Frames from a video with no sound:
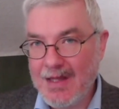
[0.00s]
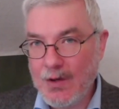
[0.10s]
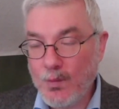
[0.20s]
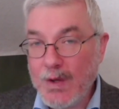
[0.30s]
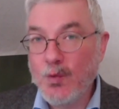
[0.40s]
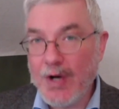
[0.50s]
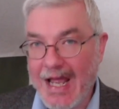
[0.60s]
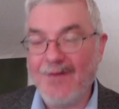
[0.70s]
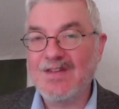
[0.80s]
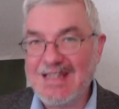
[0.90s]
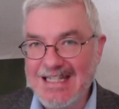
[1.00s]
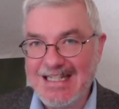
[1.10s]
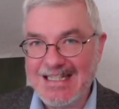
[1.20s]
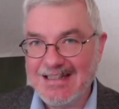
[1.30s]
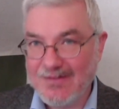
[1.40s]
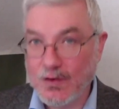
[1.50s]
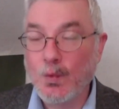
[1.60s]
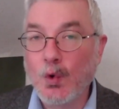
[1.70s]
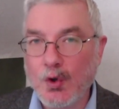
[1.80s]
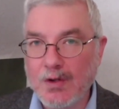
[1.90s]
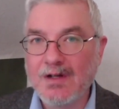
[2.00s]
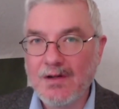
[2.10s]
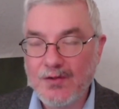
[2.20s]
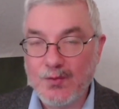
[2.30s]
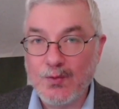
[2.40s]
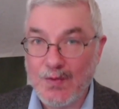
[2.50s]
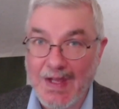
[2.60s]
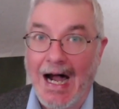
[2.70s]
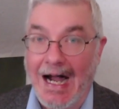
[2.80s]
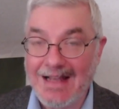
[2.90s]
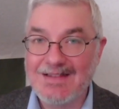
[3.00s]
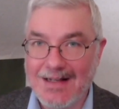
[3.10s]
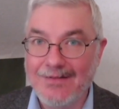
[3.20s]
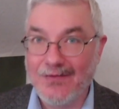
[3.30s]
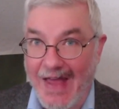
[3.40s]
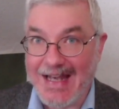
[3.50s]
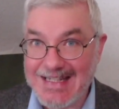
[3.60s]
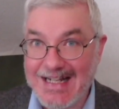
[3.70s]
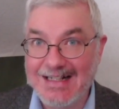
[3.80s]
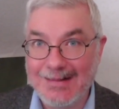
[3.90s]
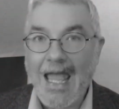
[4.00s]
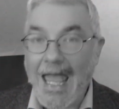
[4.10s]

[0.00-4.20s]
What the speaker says: we would have seen the world through the eyes of that time.